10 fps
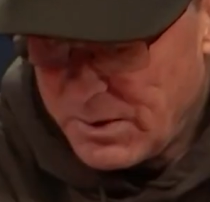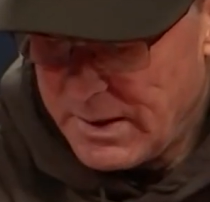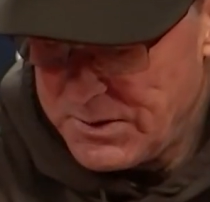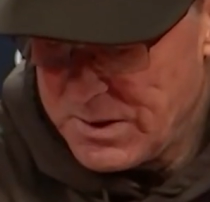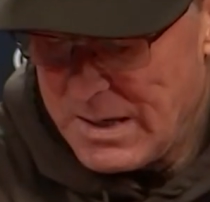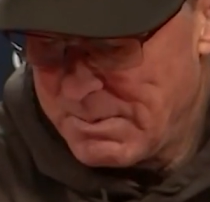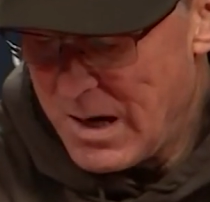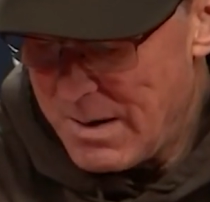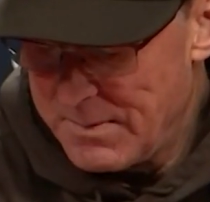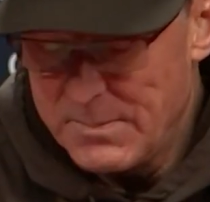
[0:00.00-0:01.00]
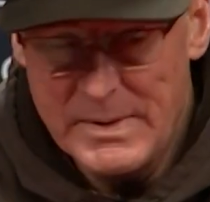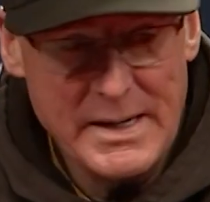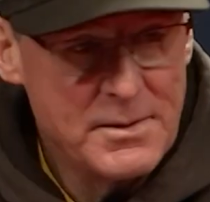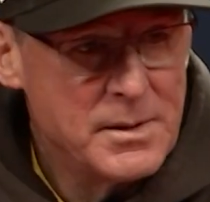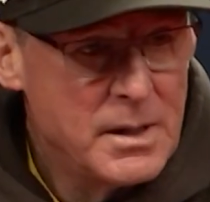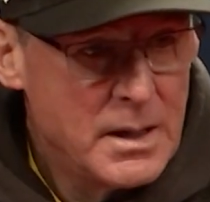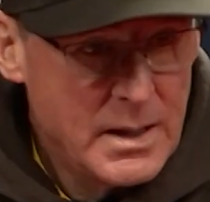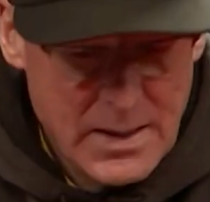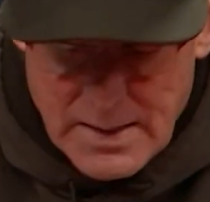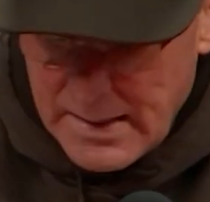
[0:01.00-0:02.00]
a great job calming him down.
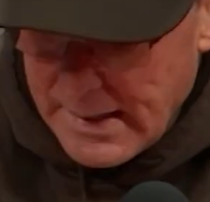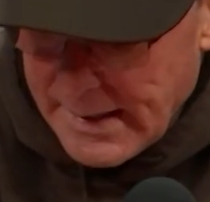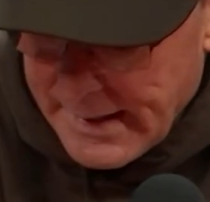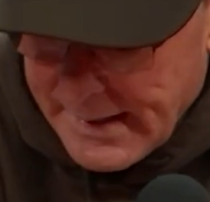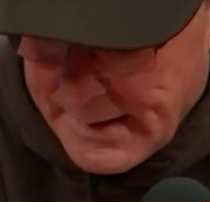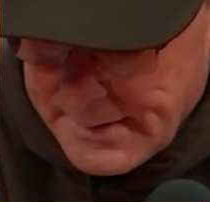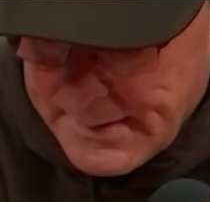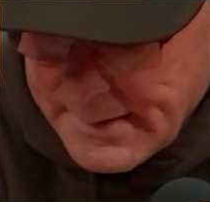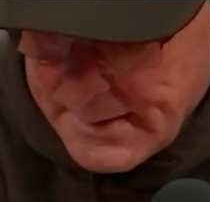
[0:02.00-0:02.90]
I had